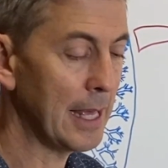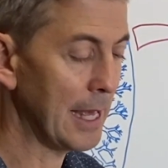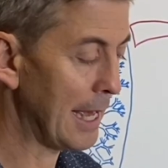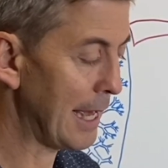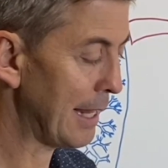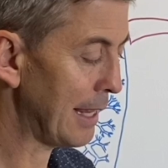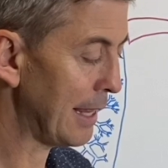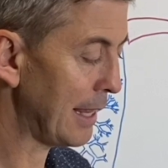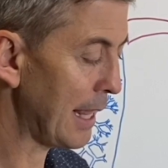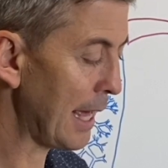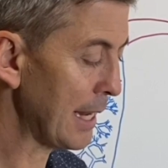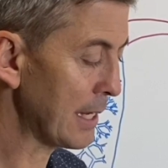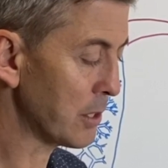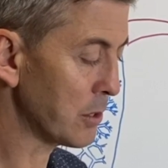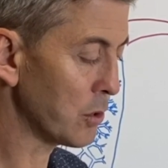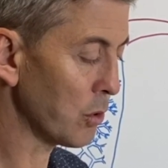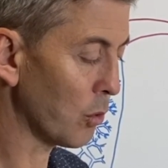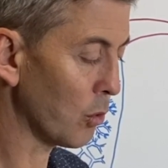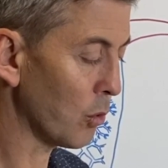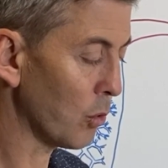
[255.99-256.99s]
And
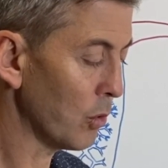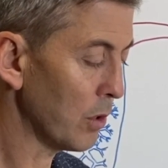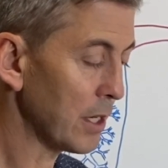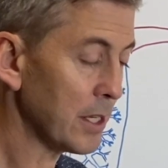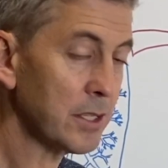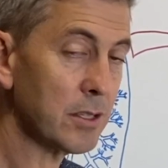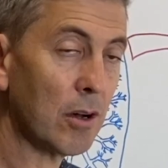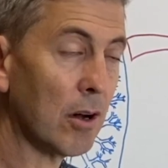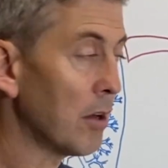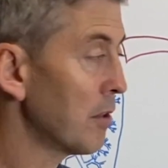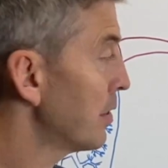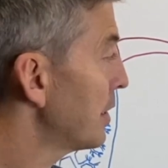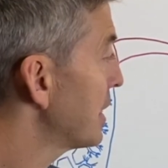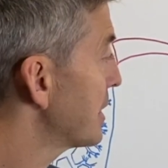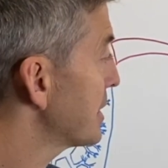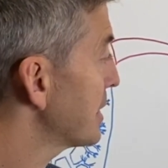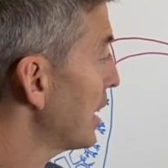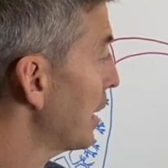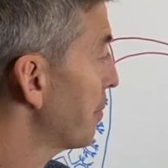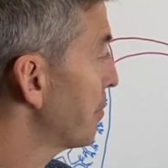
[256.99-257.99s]
that door is on the
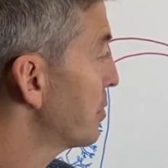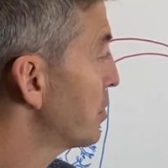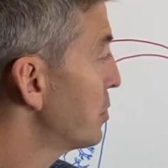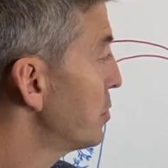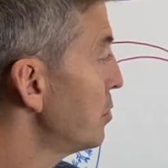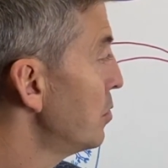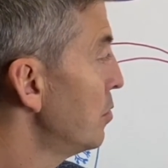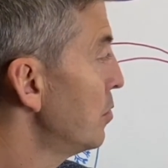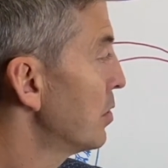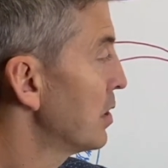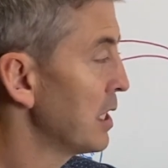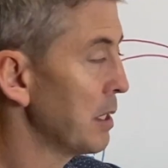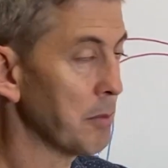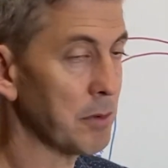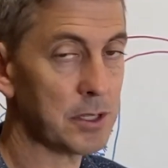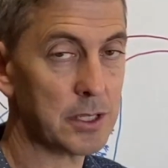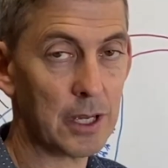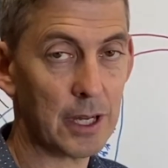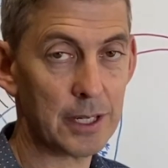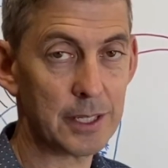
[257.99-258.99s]
type 2
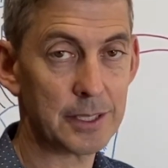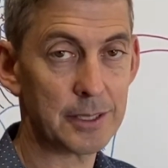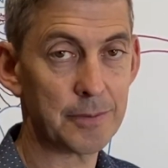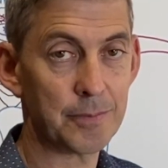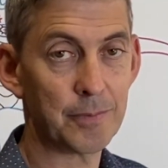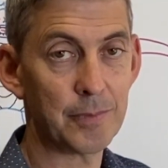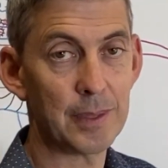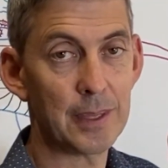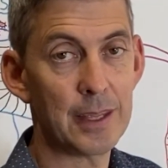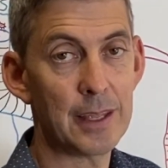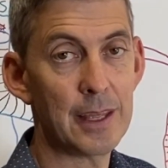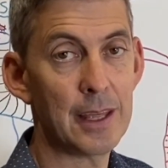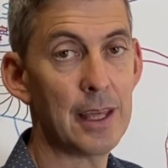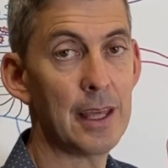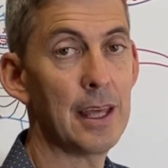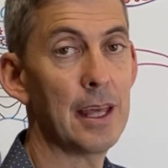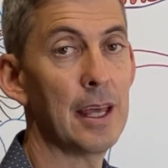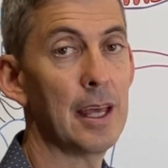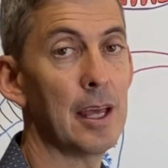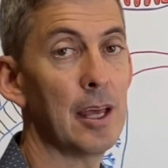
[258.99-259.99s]
pneumocyte.
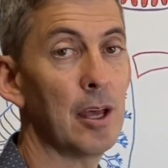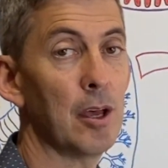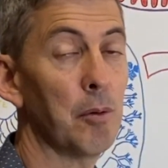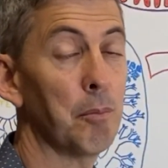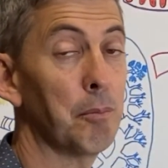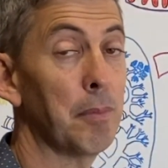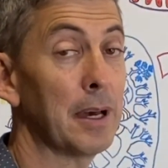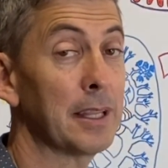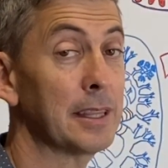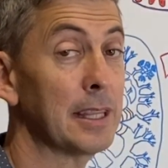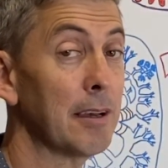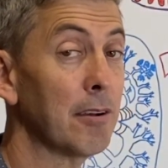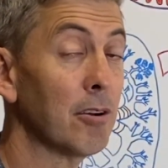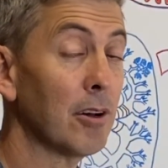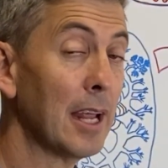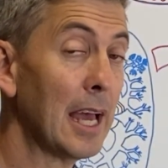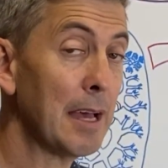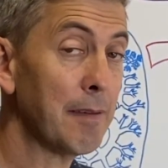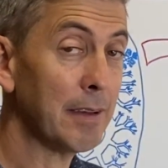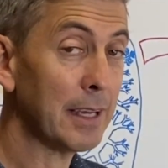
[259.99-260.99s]
But they've
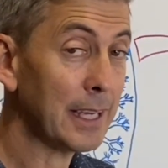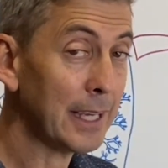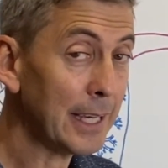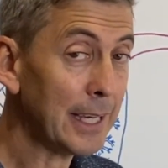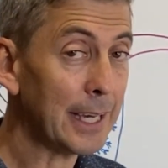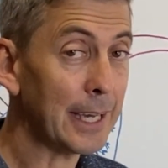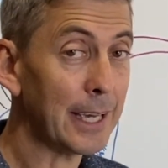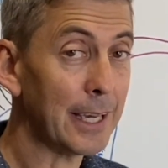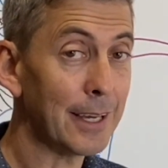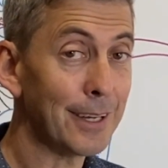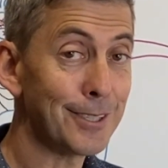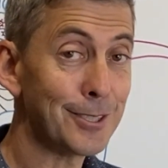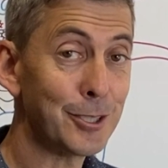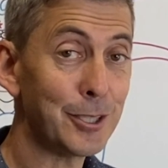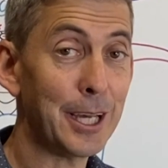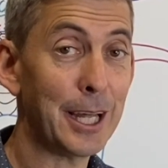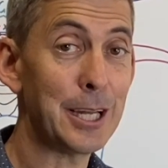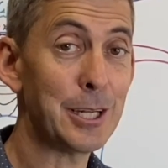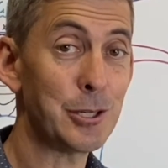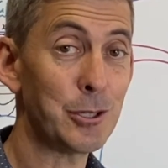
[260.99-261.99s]
got to have a key
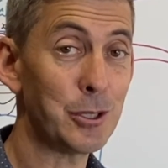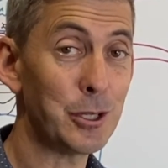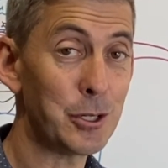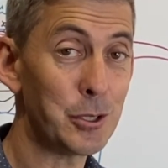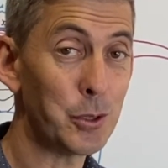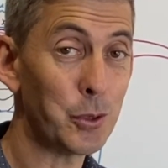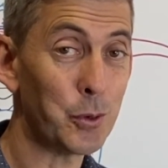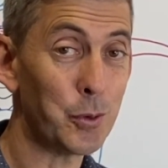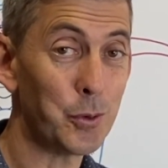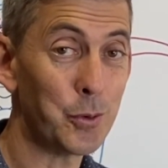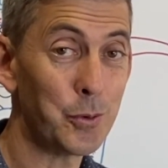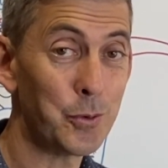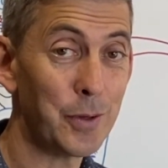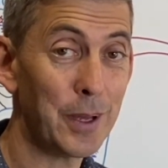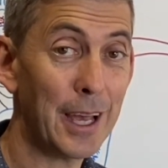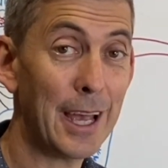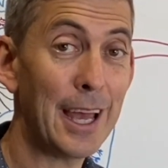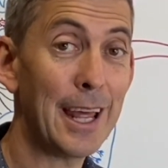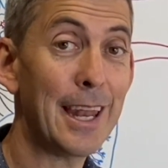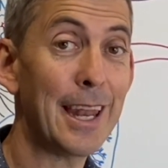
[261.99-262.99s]
to get into the door,
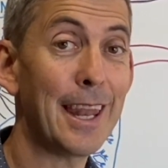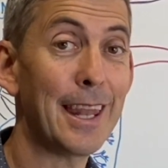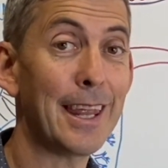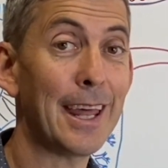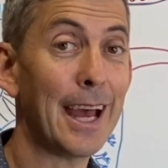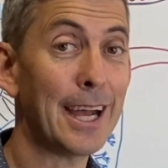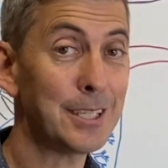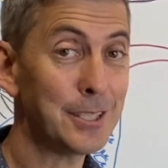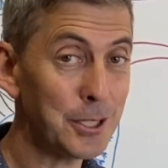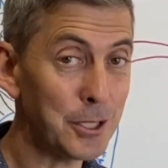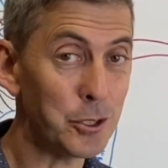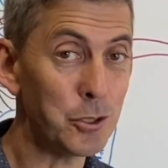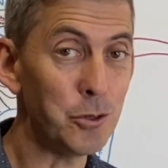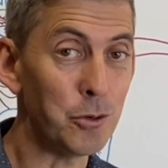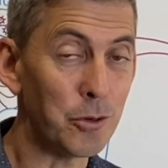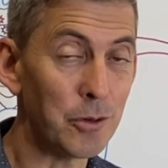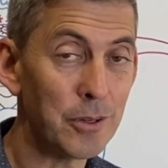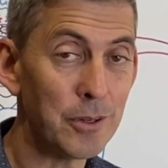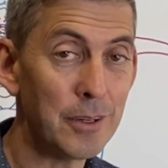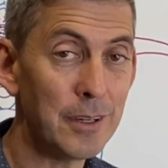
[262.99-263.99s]
and they actually do.